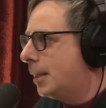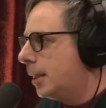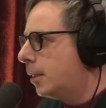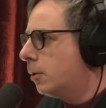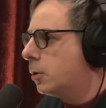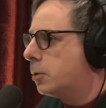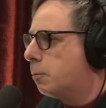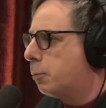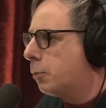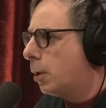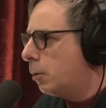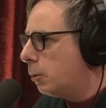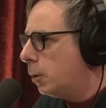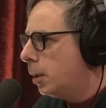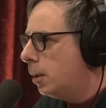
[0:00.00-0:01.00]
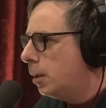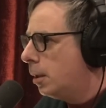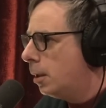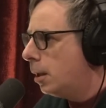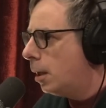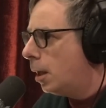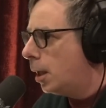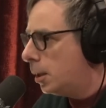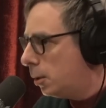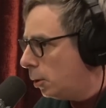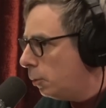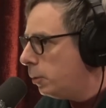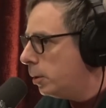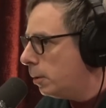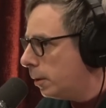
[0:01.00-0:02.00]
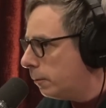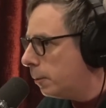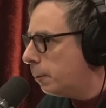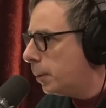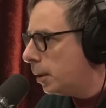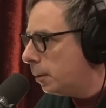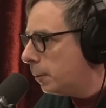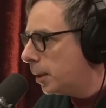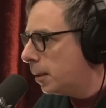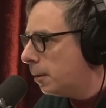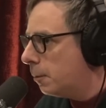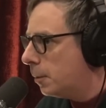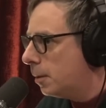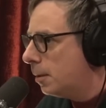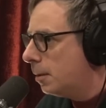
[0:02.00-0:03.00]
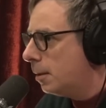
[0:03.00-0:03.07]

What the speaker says: And he goes, bro, I know you live in Birmingham.